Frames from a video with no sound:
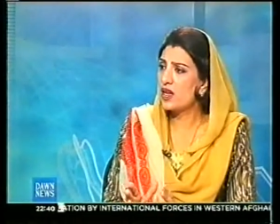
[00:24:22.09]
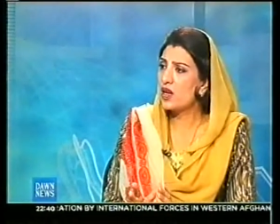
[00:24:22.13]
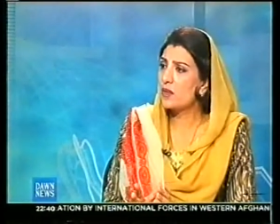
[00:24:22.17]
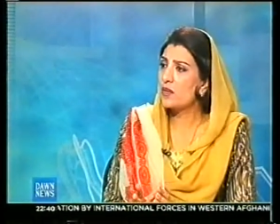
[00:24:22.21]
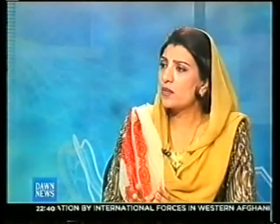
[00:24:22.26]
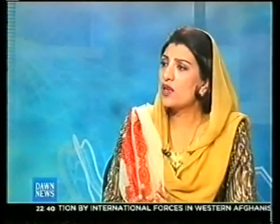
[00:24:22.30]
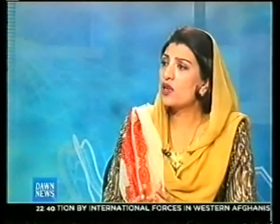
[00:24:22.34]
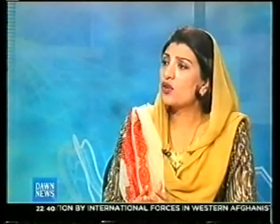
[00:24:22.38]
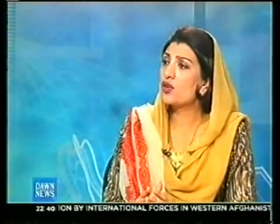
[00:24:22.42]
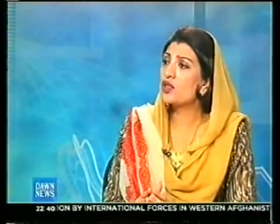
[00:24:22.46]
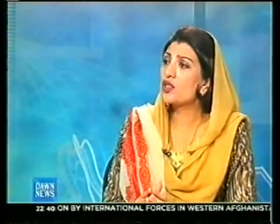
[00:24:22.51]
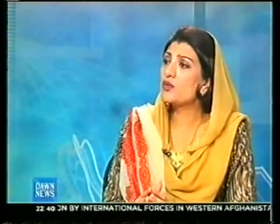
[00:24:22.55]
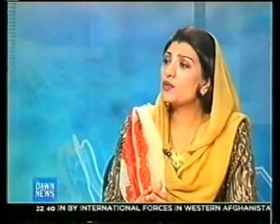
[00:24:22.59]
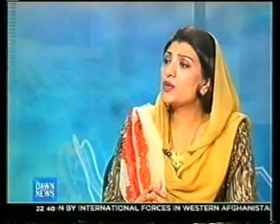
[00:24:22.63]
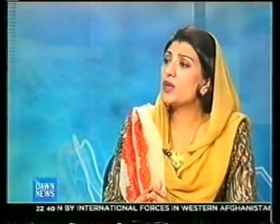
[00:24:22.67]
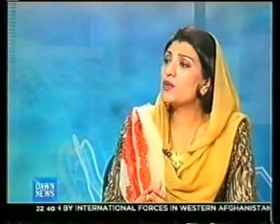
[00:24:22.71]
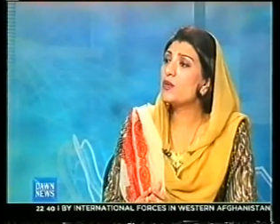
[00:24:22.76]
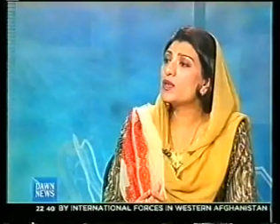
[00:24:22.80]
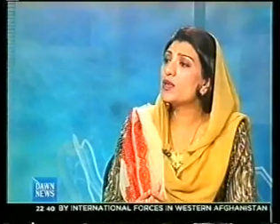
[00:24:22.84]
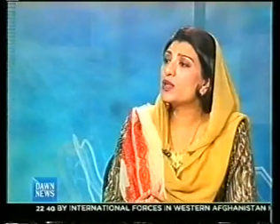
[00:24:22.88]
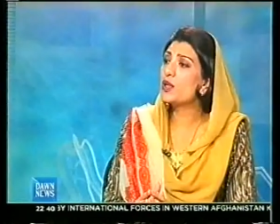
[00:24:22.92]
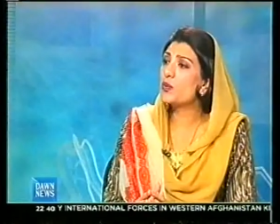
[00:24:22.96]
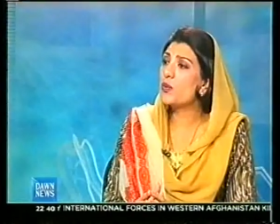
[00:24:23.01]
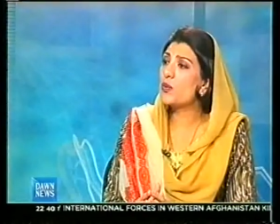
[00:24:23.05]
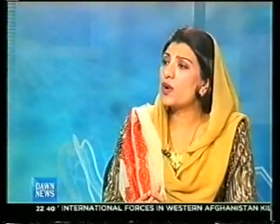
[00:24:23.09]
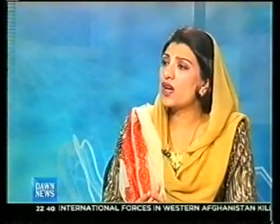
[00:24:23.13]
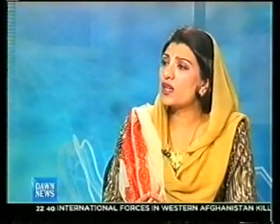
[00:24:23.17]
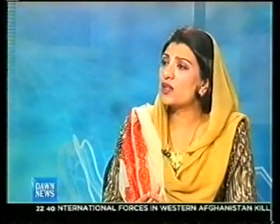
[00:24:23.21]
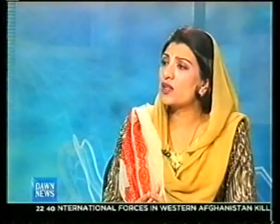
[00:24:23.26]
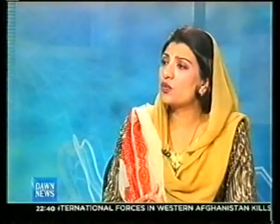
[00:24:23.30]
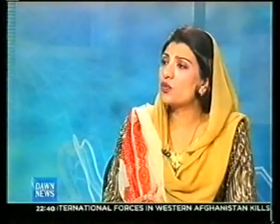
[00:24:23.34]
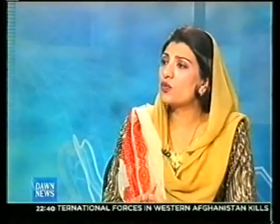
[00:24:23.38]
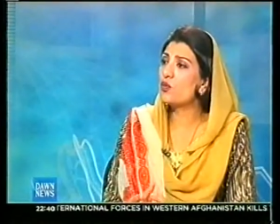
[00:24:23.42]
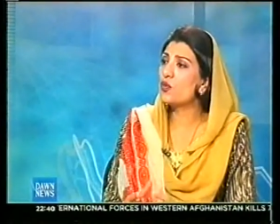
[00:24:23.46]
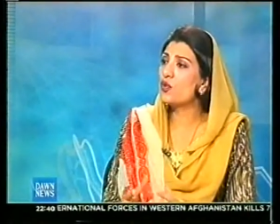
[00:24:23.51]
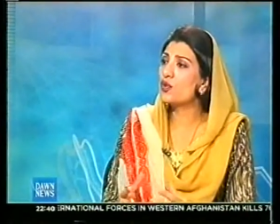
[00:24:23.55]
because we were the one
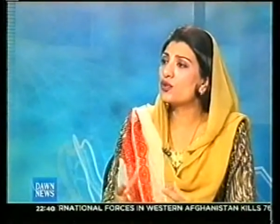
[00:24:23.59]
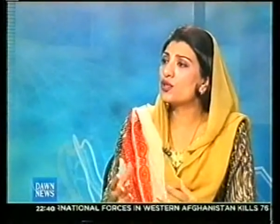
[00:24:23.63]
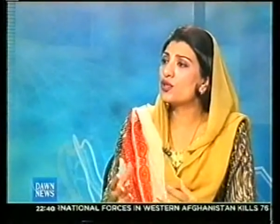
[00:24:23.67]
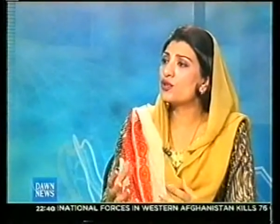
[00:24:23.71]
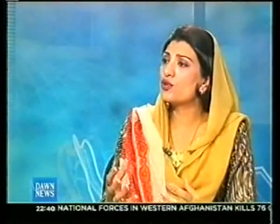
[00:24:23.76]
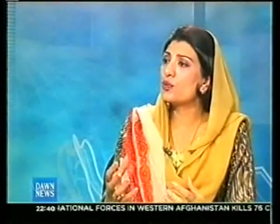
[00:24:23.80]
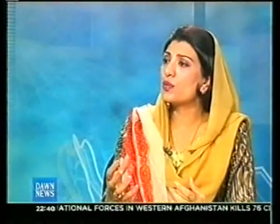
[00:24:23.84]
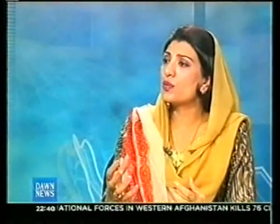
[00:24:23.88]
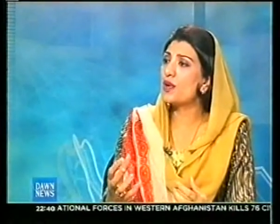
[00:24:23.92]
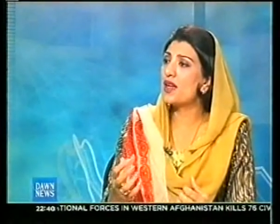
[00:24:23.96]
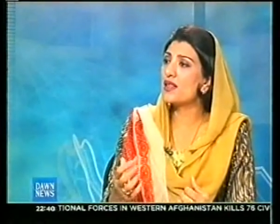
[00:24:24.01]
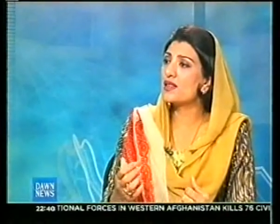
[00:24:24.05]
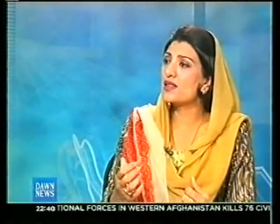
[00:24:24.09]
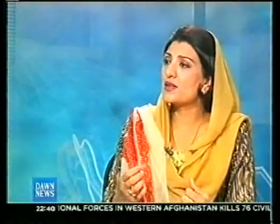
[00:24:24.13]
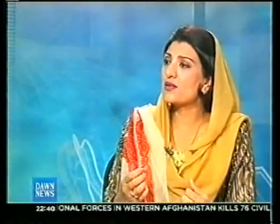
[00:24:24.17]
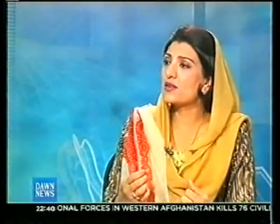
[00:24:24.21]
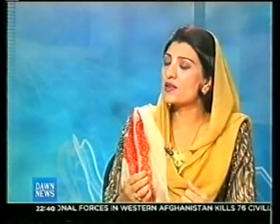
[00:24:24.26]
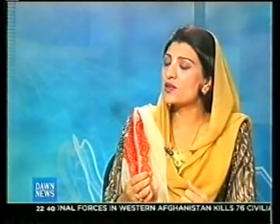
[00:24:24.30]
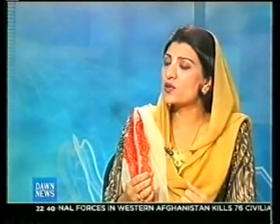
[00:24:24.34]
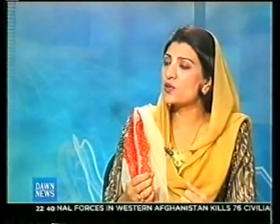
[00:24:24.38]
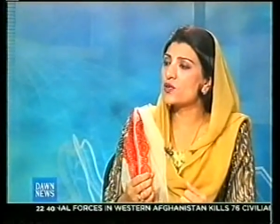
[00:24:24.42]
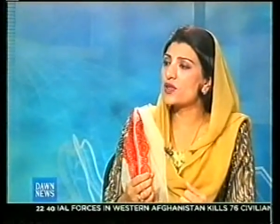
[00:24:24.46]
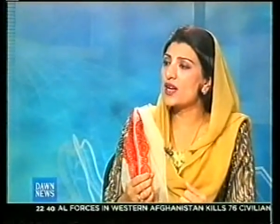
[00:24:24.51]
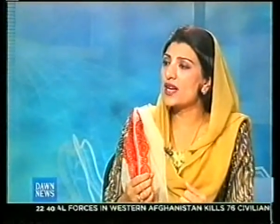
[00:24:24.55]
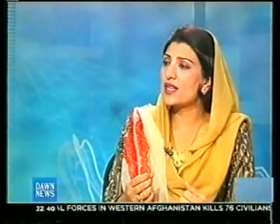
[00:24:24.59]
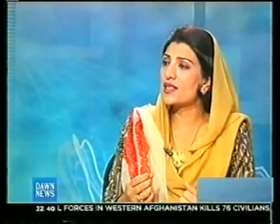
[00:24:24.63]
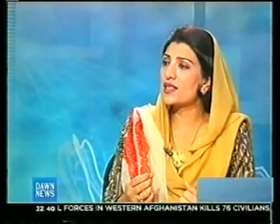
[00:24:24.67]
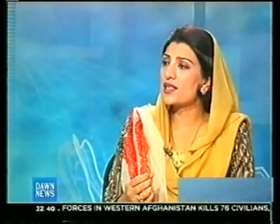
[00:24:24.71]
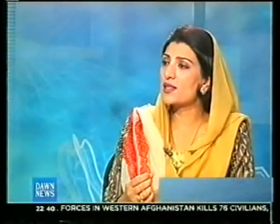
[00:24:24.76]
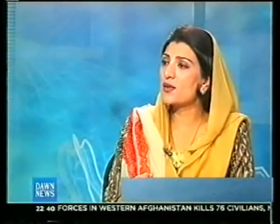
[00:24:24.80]
who wanted to bring civil society.